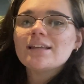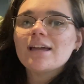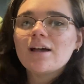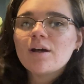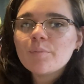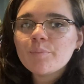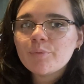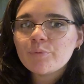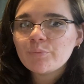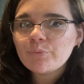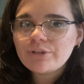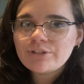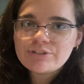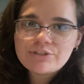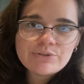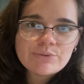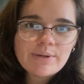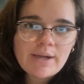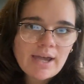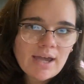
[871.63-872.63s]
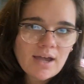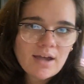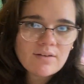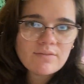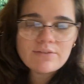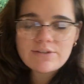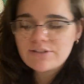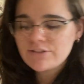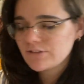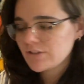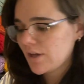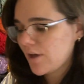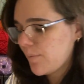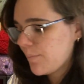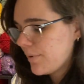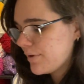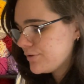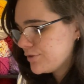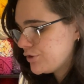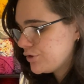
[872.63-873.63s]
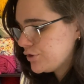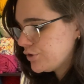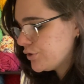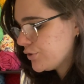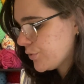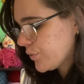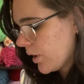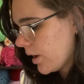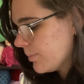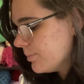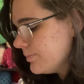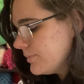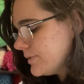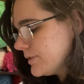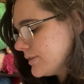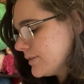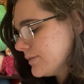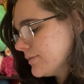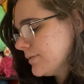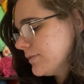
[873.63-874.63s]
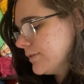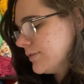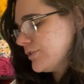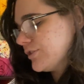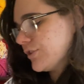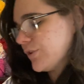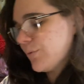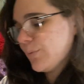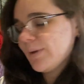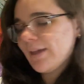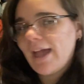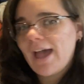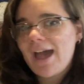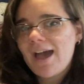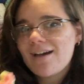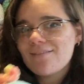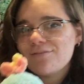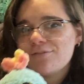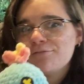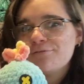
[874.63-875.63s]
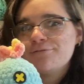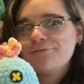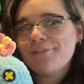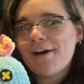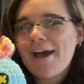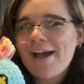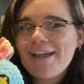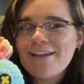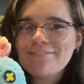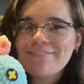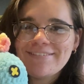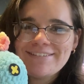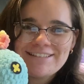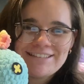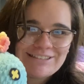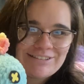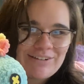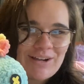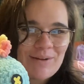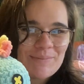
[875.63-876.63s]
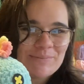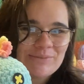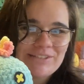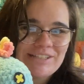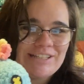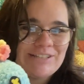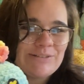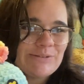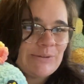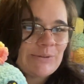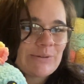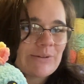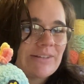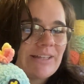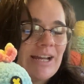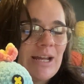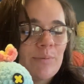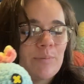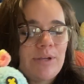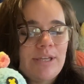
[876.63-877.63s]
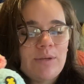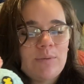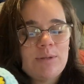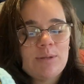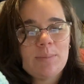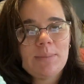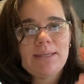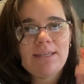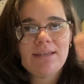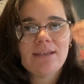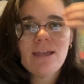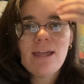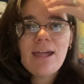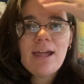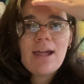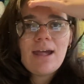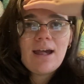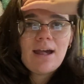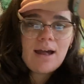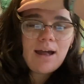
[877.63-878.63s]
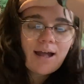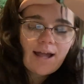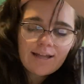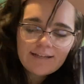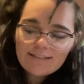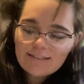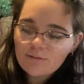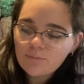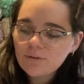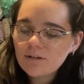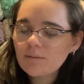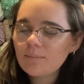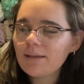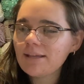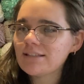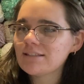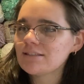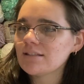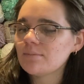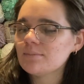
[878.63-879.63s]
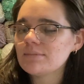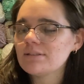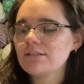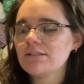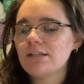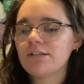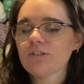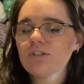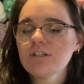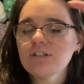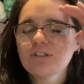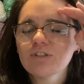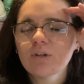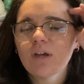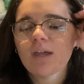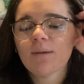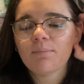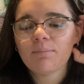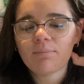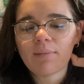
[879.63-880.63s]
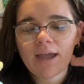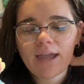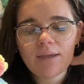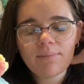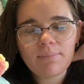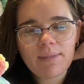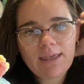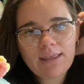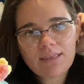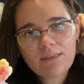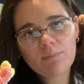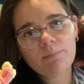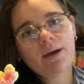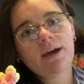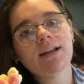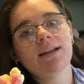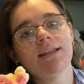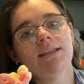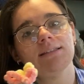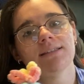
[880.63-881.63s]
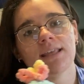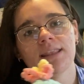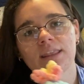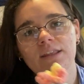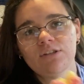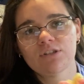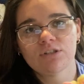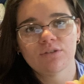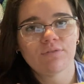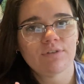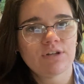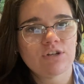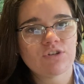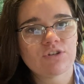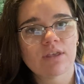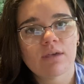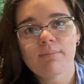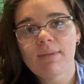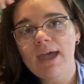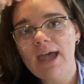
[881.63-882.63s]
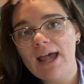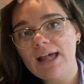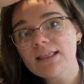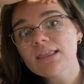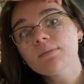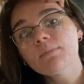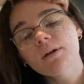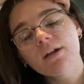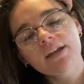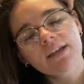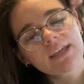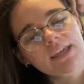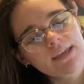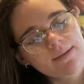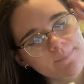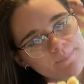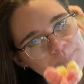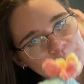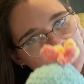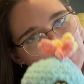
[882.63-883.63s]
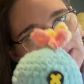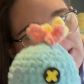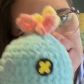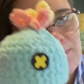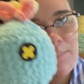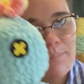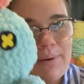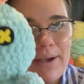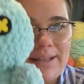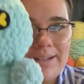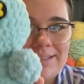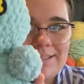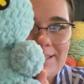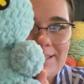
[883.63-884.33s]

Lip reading: up, we do have some scrums. So we have 5 scrums in total that I'm bringing with me. I did want to make some stitches, so I might make the bodies and then just finish them at the market. But